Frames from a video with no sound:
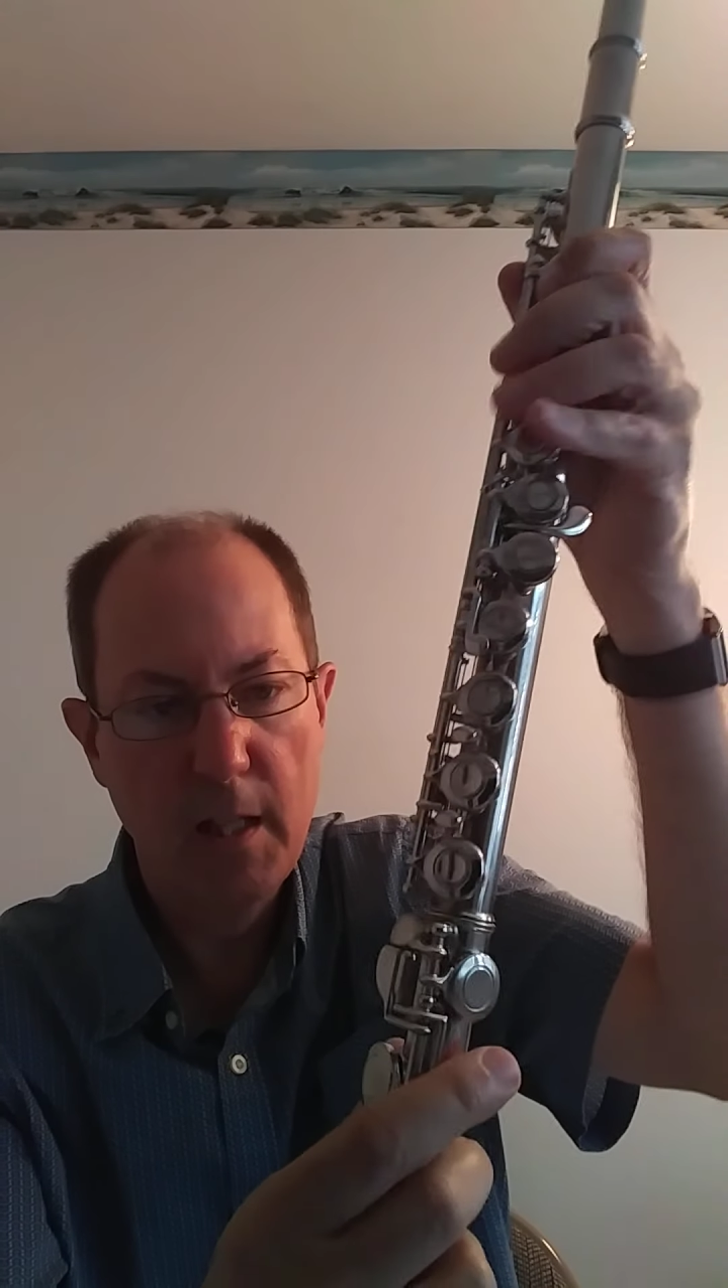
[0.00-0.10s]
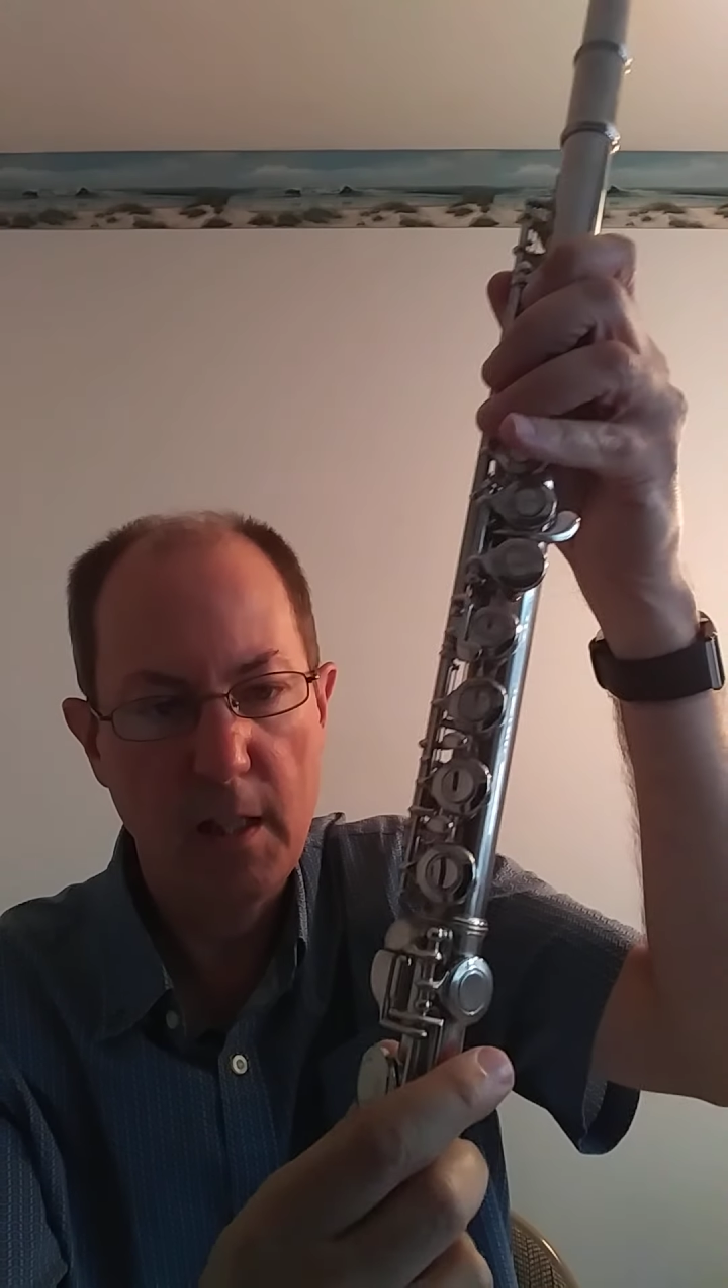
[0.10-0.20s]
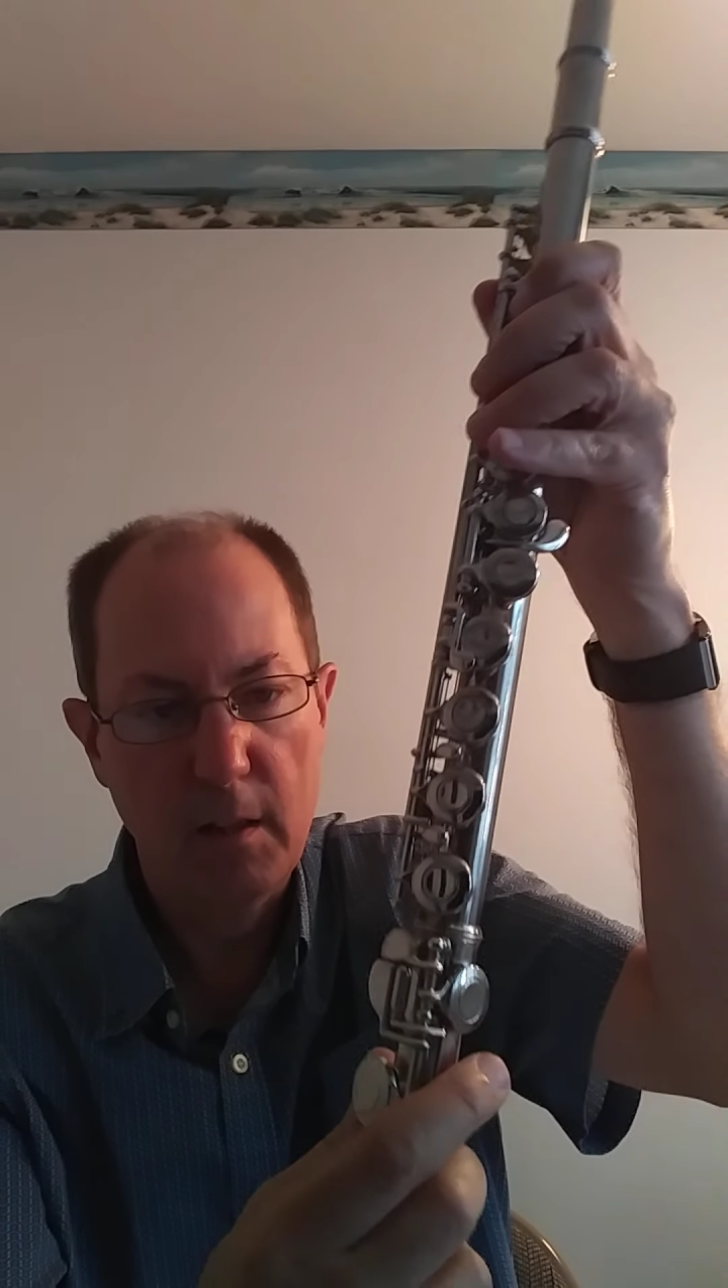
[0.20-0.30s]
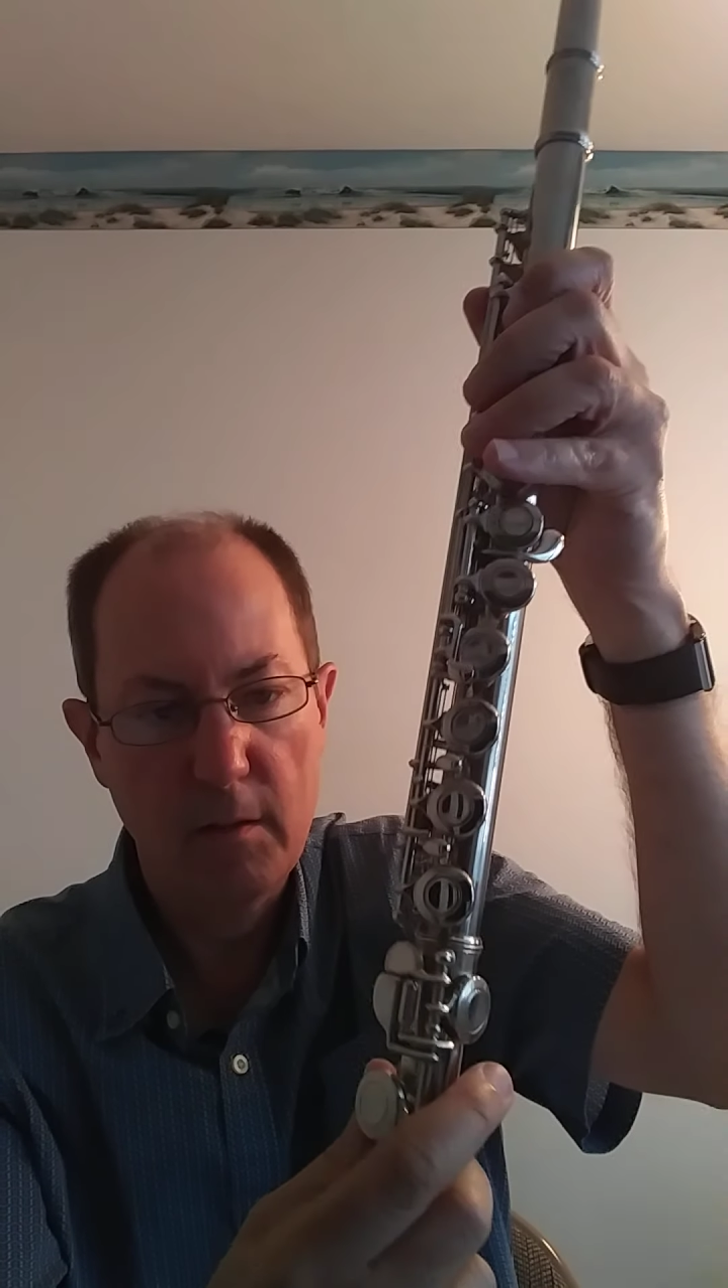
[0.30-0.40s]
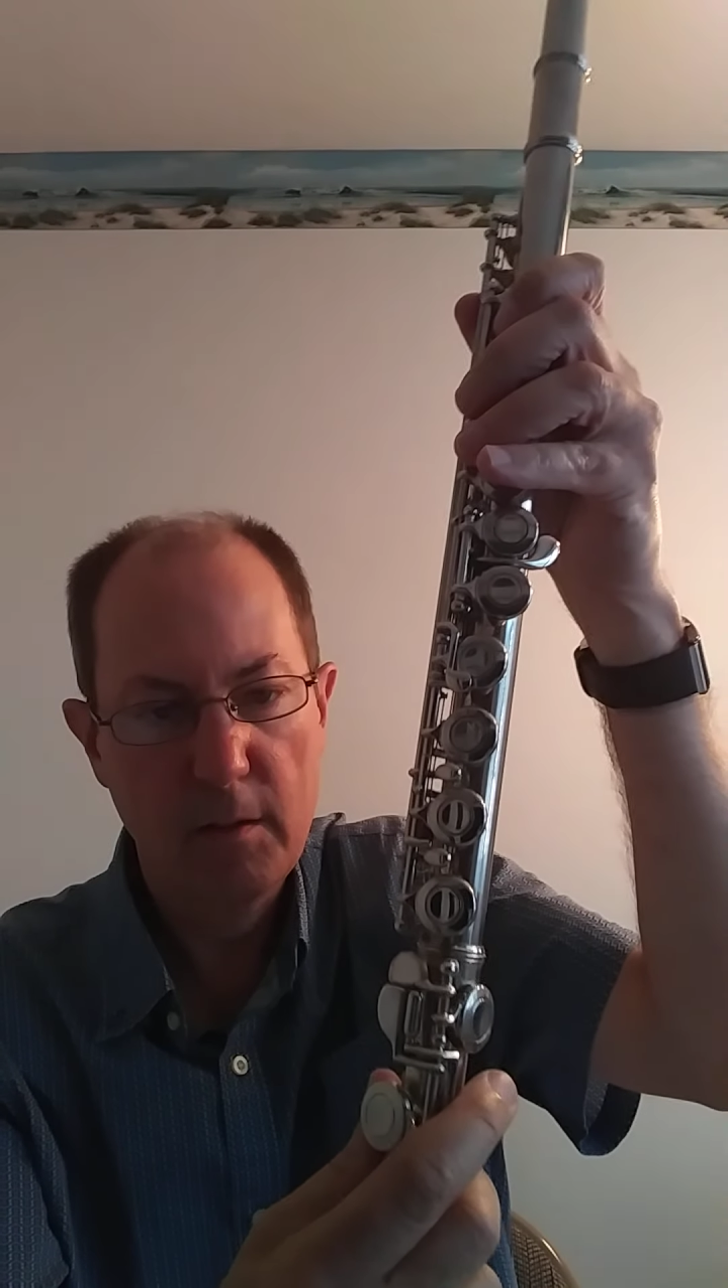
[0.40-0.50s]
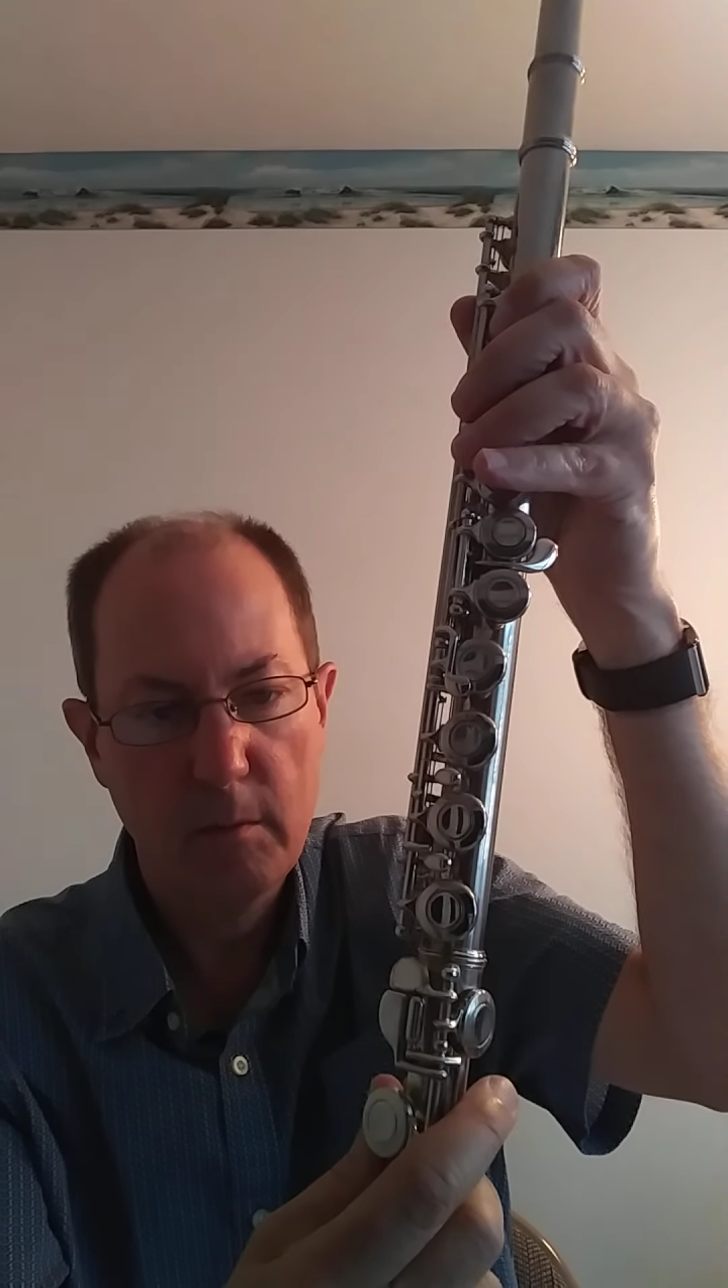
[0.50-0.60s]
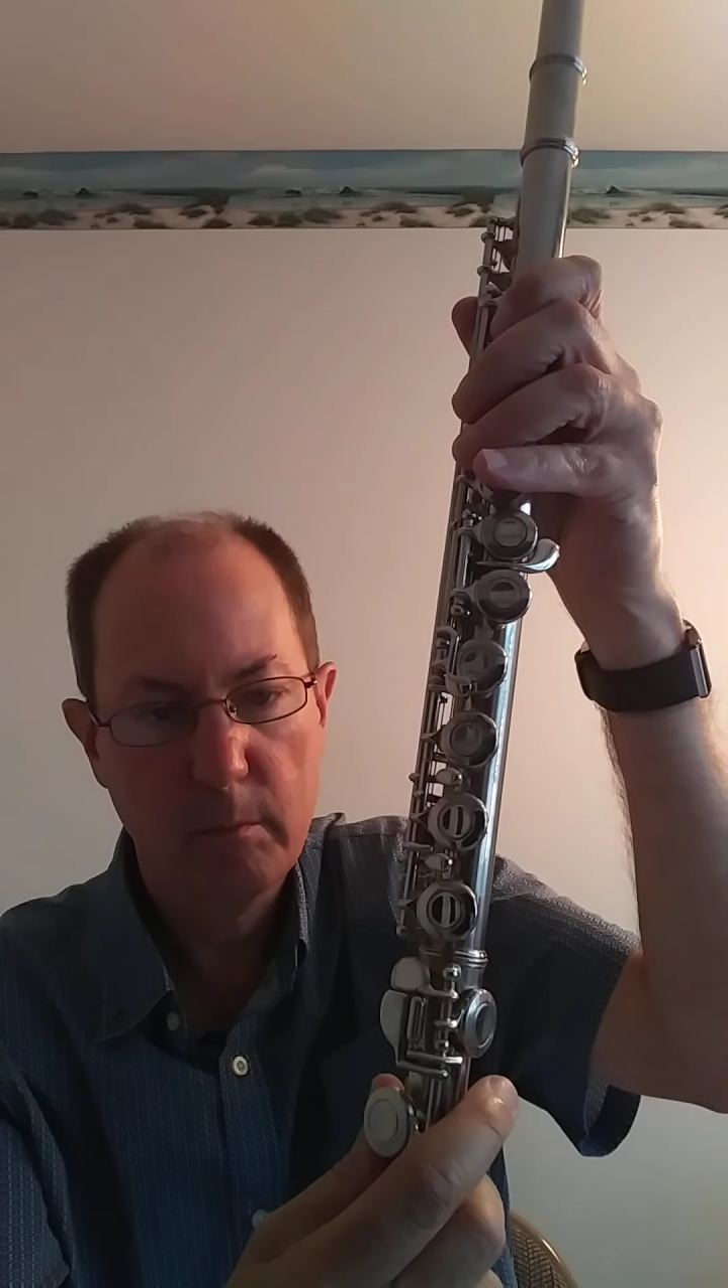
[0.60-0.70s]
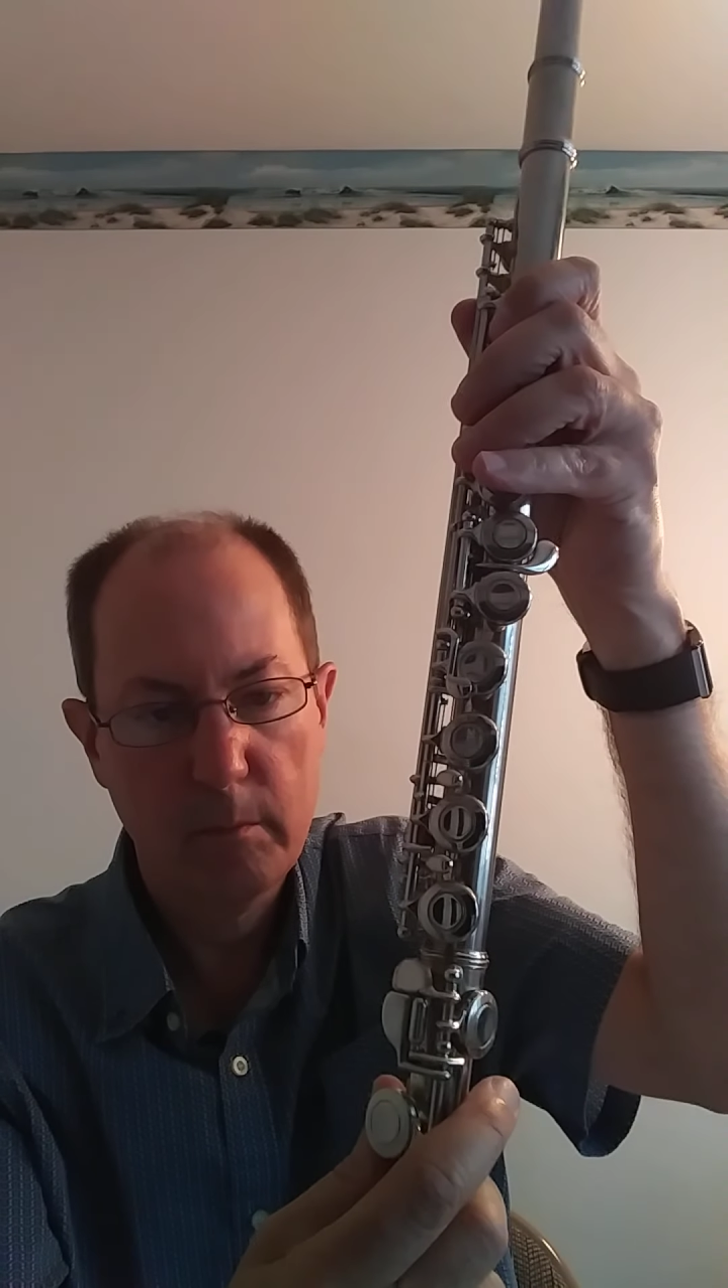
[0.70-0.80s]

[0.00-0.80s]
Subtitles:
keys.